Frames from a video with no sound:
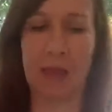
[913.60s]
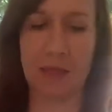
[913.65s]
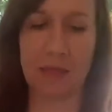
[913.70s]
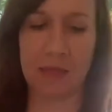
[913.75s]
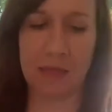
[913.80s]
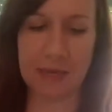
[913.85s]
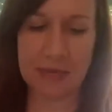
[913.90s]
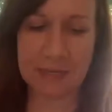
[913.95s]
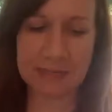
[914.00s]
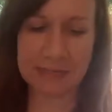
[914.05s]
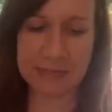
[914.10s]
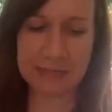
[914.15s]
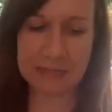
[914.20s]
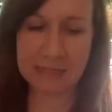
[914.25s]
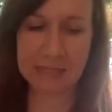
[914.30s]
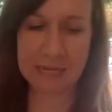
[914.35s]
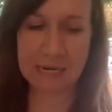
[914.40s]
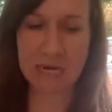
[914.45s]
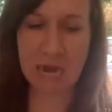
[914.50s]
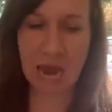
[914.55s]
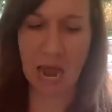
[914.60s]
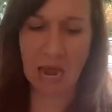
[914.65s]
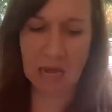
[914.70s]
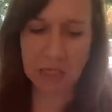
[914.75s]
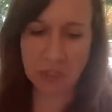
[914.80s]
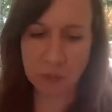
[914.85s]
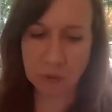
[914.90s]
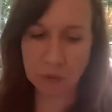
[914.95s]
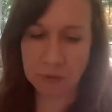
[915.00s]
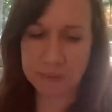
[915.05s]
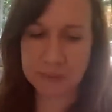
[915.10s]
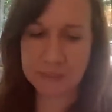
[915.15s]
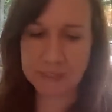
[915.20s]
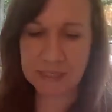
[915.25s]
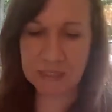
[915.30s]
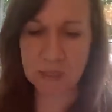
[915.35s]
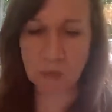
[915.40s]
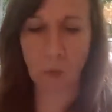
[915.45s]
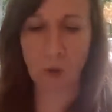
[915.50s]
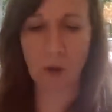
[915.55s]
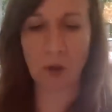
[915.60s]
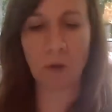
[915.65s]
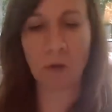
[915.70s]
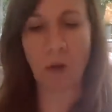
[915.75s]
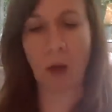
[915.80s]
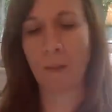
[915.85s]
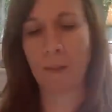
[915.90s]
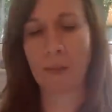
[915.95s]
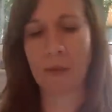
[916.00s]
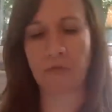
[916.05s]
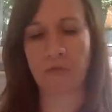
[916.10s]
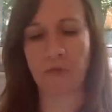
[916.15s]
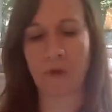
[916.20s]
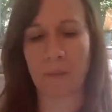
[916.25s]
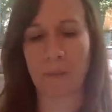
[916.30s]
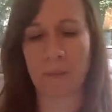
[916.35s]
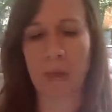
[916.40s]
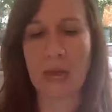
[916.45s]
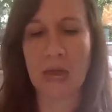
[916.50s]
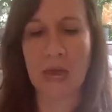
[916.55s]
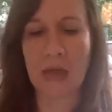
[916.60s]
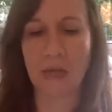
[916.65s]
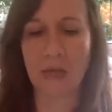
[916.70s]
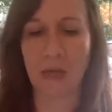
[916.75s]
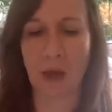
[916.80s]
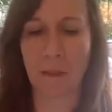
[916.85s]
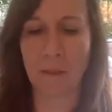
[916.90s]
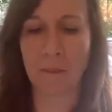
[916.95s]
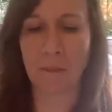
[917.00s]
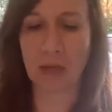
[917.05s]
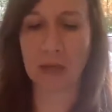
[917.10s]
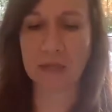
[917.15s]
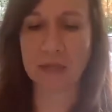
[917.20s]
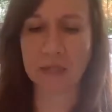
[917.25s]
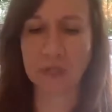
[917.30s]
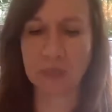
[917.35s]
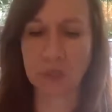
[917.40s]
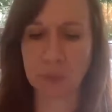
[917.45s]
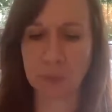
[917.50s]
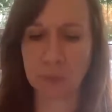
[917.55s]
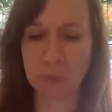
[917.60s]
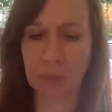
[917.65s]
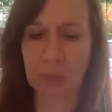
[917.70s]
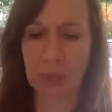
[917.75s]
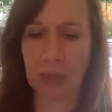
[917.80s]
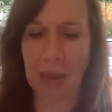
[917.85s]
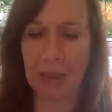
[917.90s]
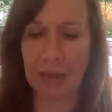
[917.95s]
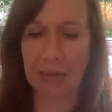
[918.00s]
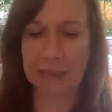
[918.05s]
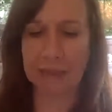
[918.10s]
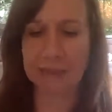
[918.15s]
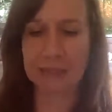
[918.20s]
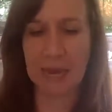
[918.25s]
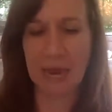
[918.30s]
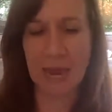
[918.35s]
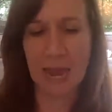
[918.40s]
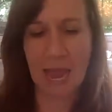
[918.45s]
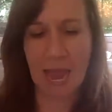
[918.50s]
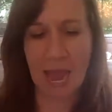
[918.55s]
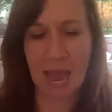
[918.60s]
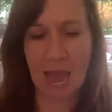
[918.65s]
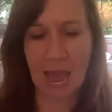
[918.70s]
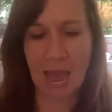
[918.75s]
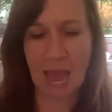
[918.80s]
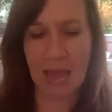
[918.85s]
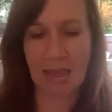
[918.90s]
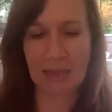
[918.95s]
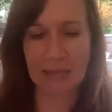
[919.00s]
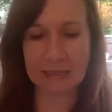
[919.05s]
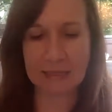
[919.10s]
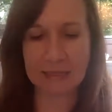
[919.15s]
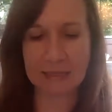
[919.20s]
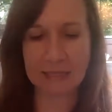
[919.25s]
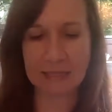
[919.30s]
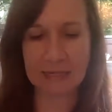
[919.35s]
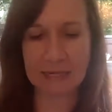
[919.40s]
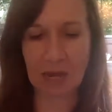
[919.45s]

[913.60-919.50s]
this is a natural seed oil coming from a mustard plant, and